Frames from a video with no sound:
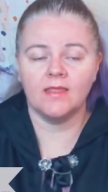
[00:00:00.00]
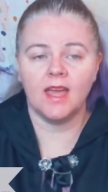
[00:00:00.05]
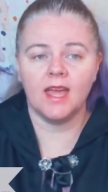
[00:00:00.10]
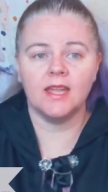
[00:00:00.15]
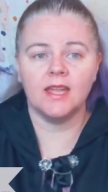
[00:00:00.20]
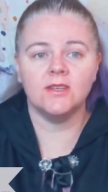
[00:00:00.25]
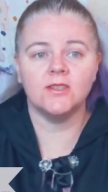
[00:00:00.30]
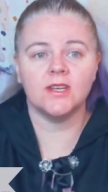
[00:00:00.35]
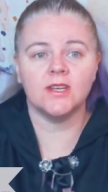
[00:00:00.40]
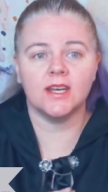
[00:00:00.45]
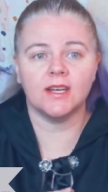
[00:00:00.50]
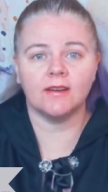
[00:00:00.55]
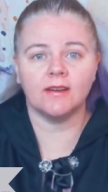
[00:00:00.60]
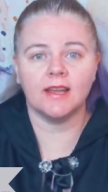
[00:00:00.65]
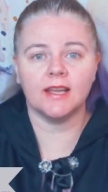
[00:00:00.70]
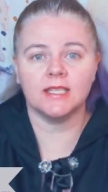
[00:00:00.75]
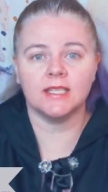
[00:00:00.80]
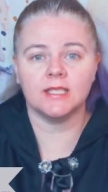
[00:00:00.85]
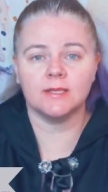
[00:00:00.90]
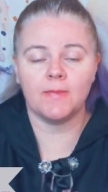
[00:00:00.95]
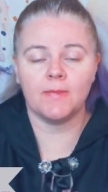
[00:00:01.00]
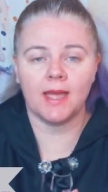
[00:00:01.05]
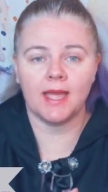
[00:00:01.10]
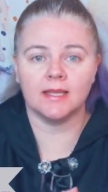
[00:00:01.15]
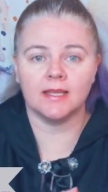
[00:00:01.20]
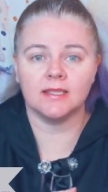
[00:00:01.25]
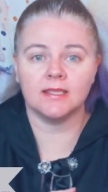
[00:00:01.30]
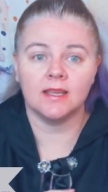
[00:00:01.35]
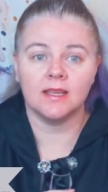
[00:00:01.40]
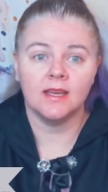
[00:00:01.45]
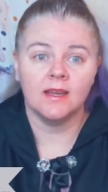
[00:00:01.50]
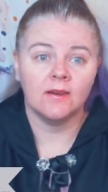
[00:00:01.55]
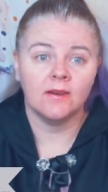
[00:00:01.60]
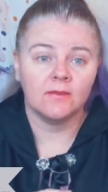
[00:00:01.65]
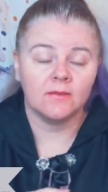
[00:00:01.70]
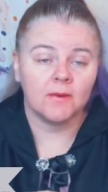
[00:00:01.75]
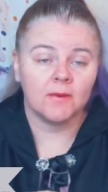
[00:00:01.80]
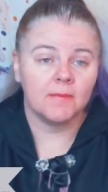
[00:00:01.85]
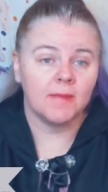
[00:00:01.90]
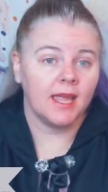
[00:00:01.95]
engineering space,
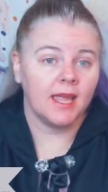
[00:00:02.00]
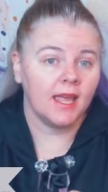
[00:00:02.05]
for me,